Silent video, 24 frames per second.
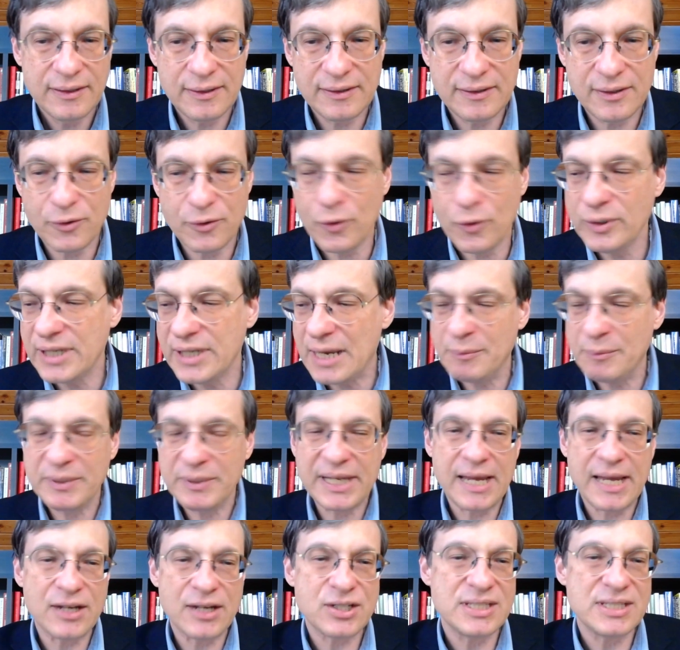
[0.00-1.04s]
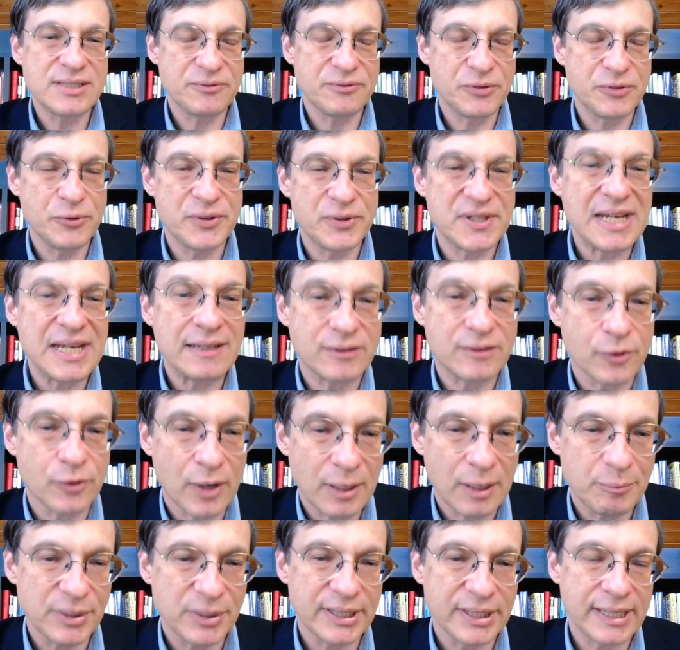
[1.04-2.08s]
they're only obligations if you think
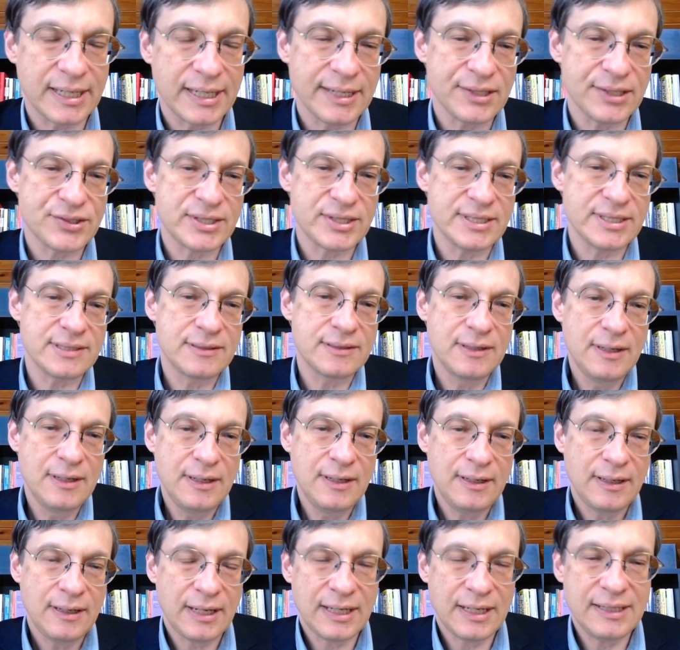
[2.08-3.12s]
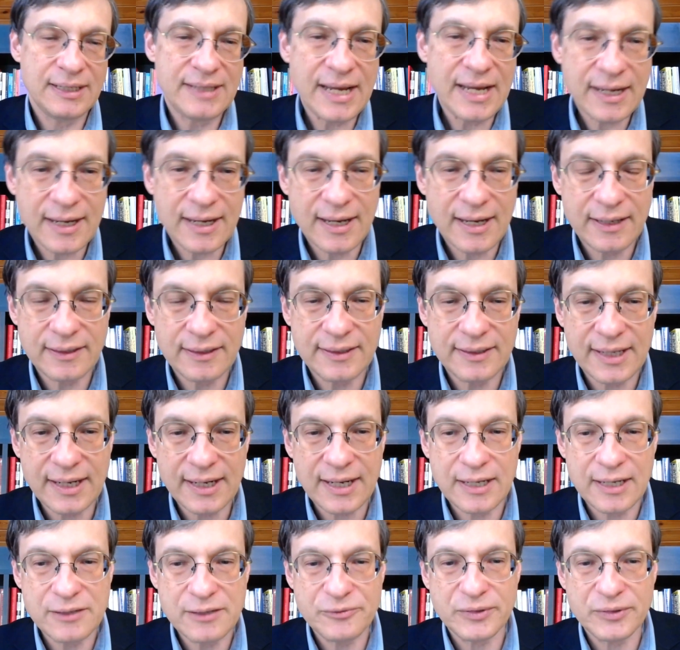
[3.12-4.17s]
they're obligations. And in that kind
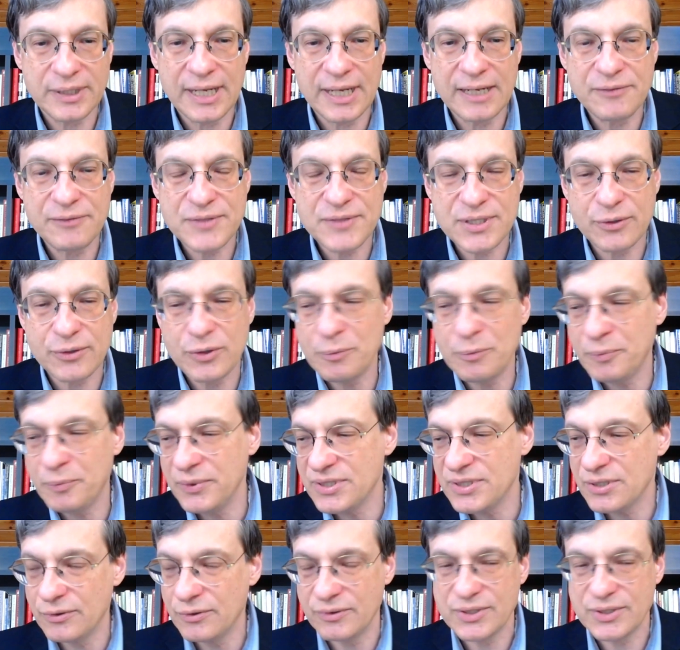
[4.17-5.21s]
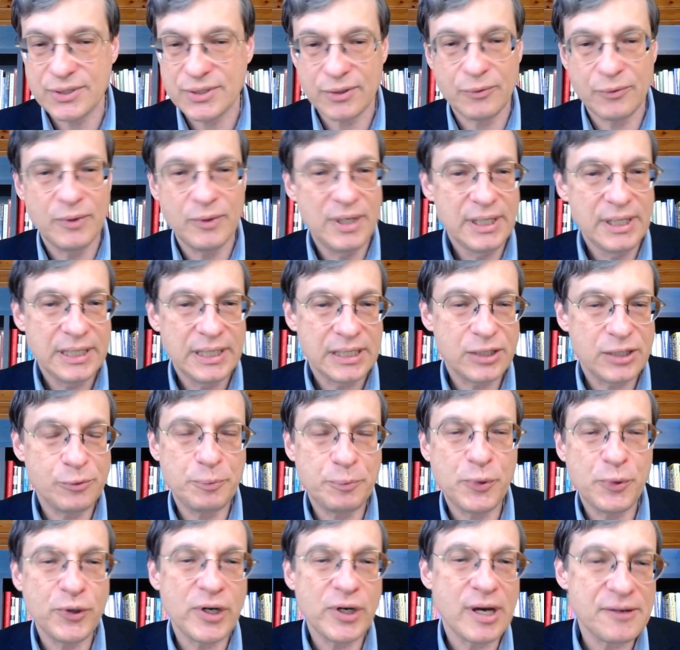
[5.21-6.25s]
of life, so you
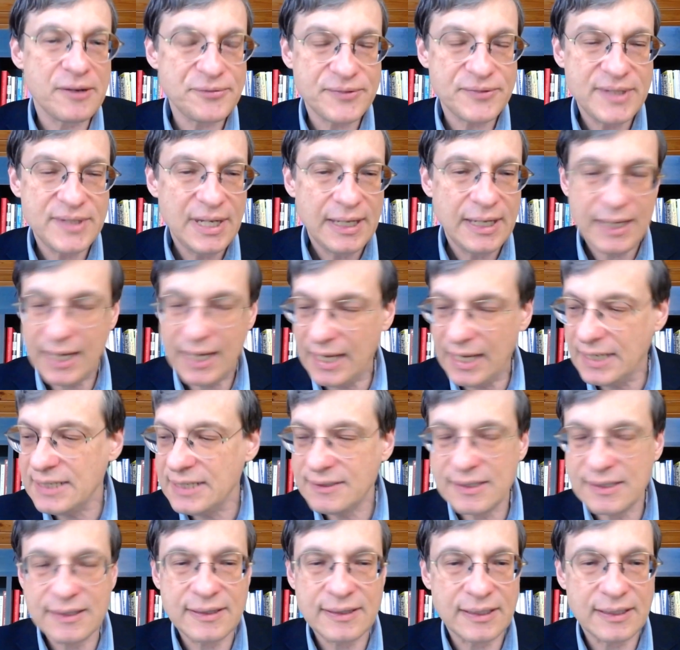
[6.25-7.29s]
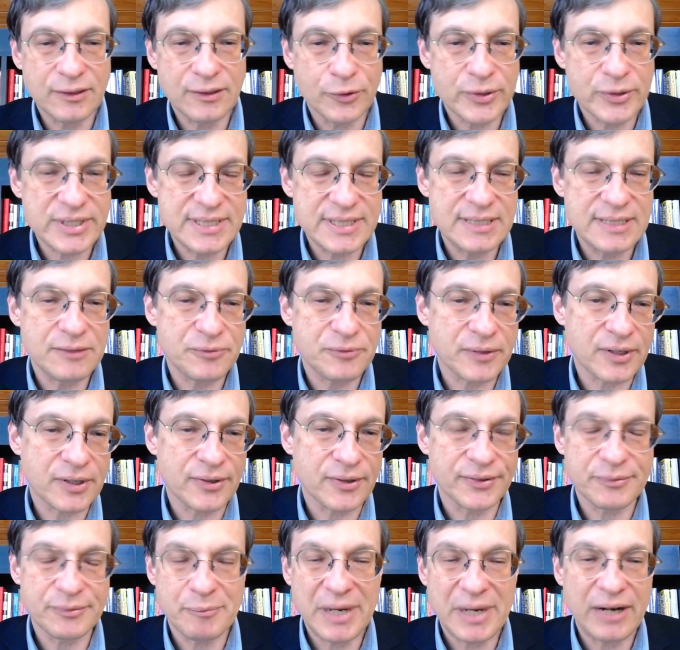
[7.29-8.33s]
put off anything that looks
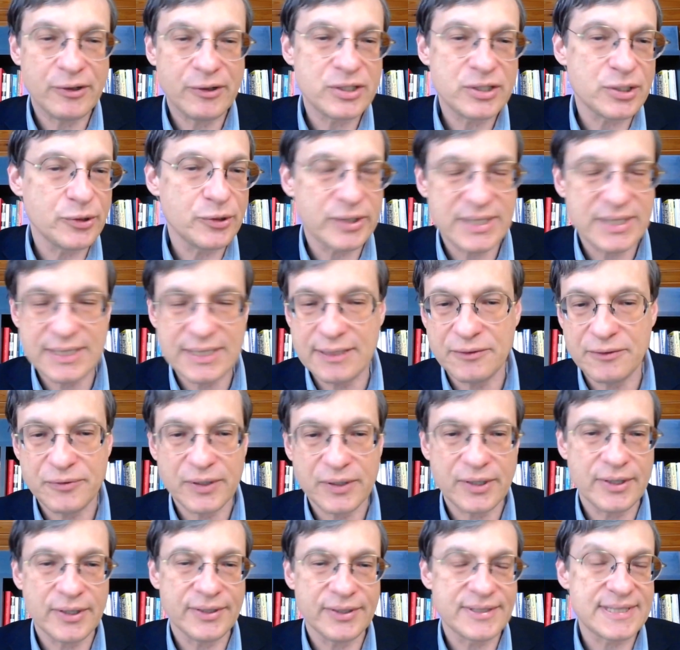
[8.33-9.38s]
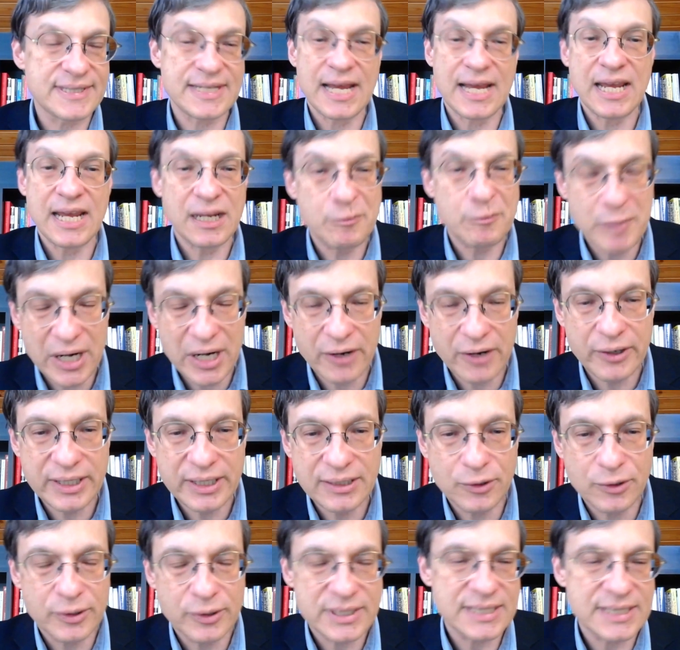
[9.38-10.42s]
difficult. Marriage looks difficult. Staying
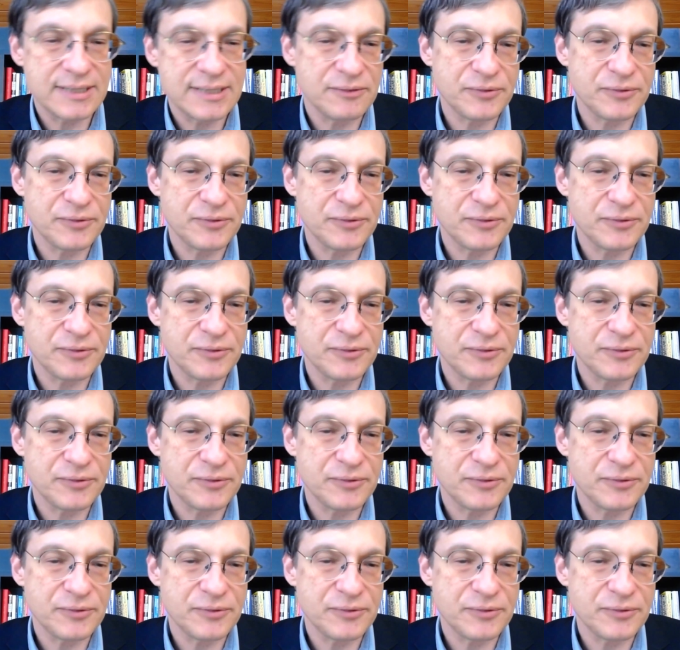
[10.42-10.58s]
married looks